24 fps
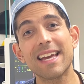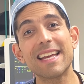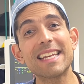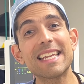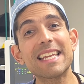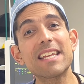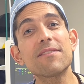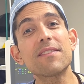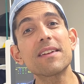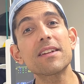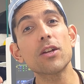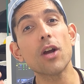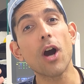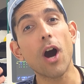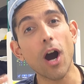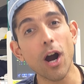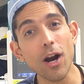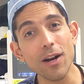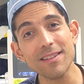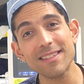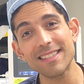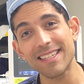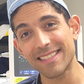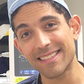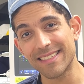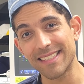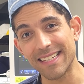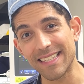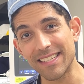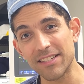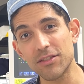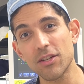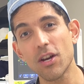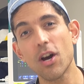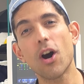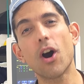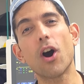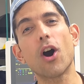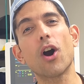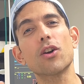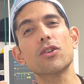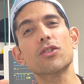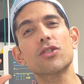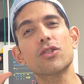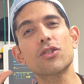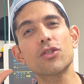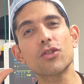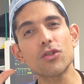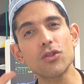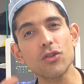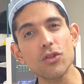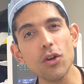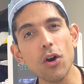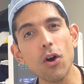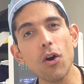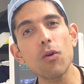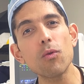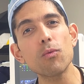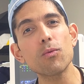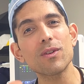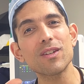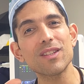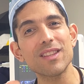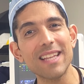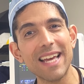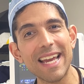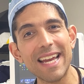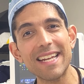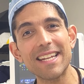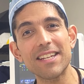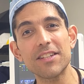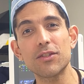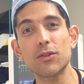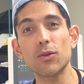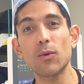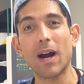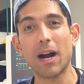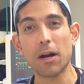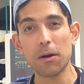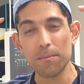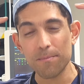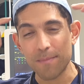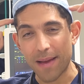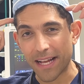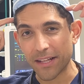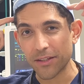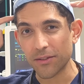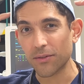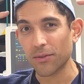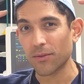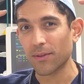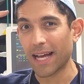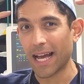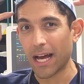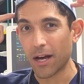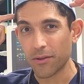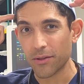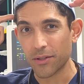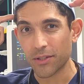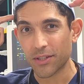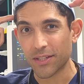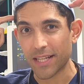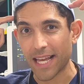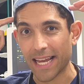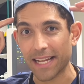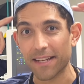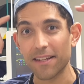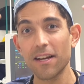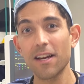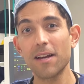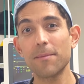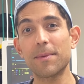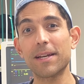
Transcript: and even heart disease are so related to our mental health state